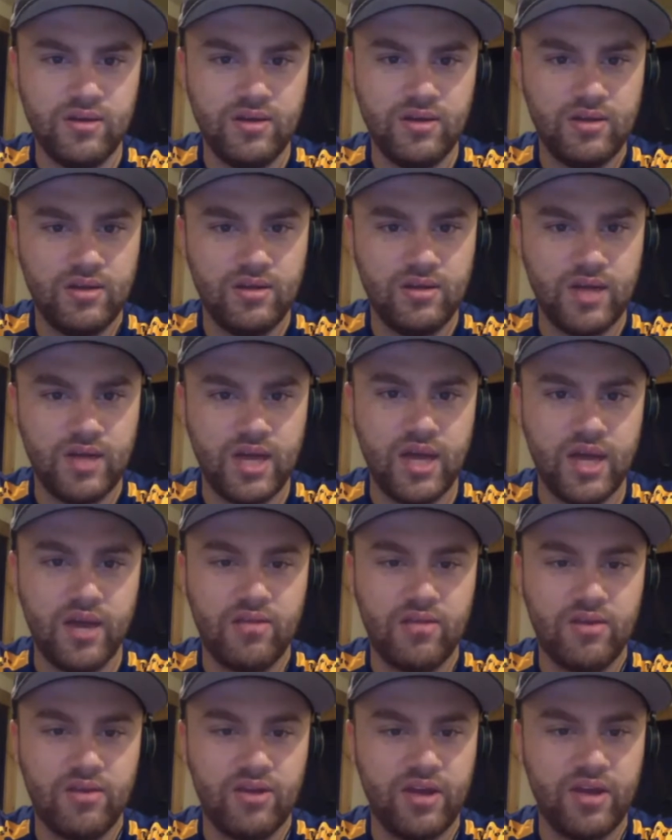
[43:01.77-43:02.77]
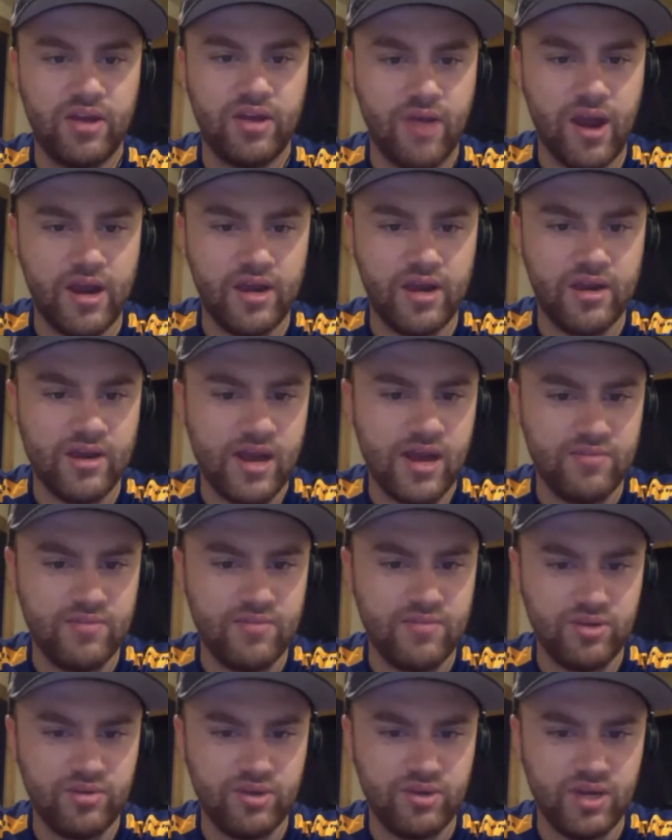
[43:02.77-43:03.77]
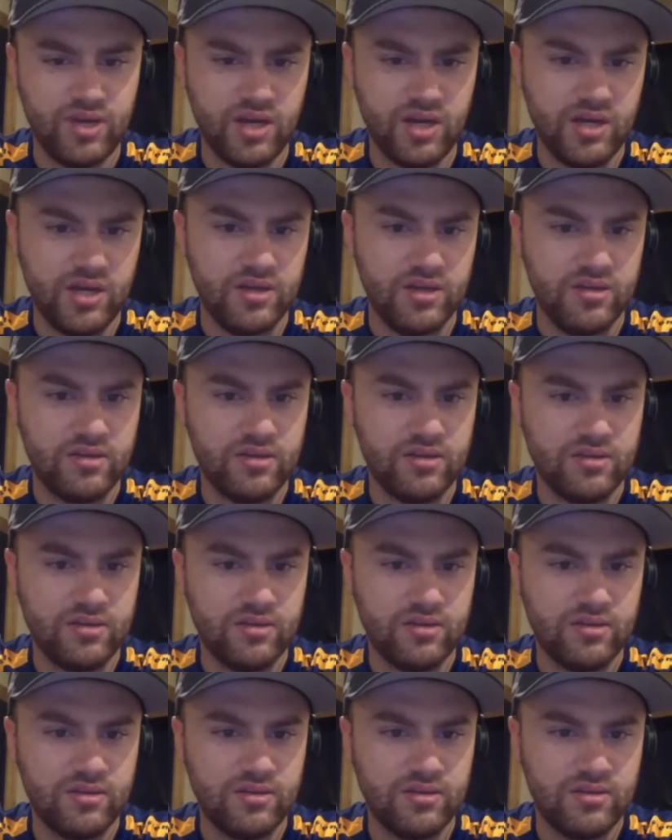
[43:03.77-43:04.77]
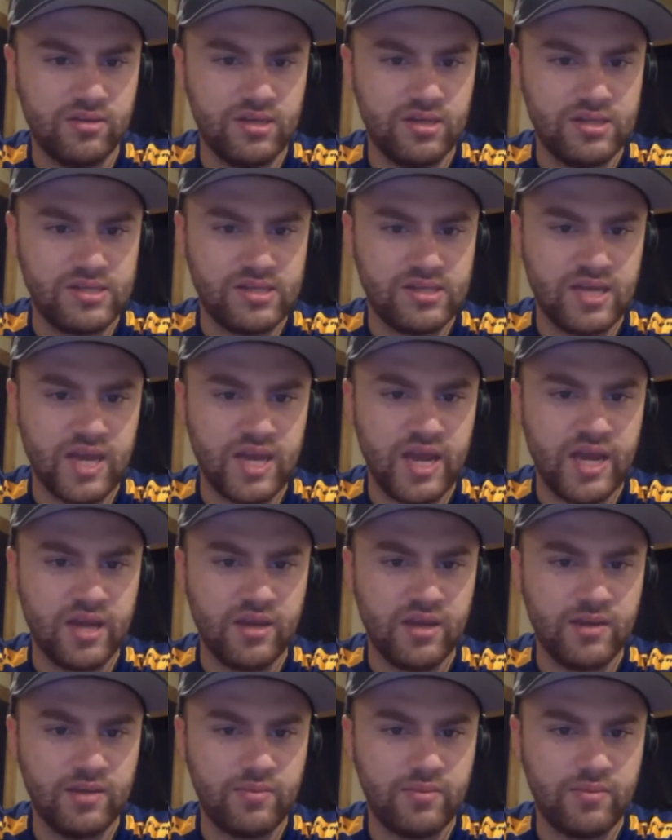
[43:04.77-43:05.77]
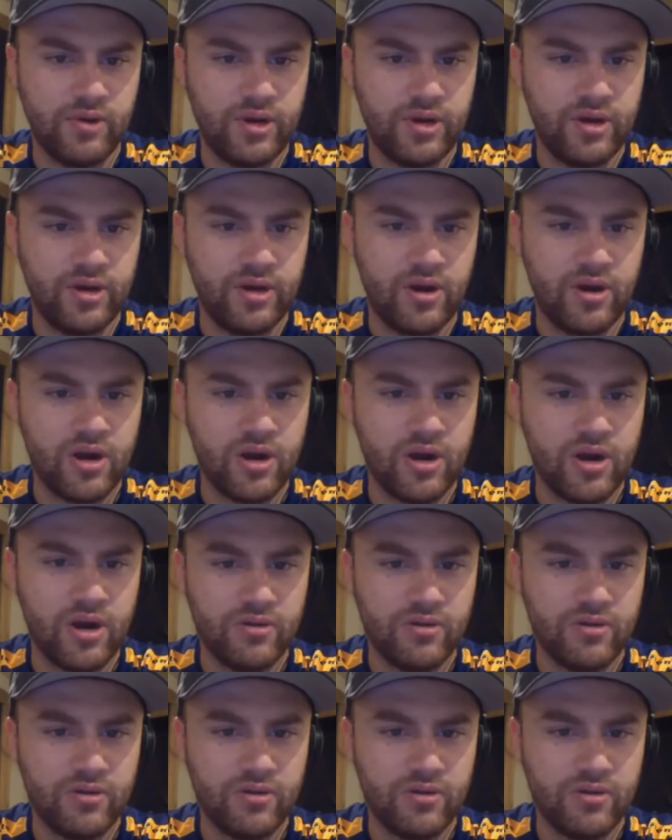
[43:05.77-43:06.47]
Yeah, they're getting ready to debut the C8.R race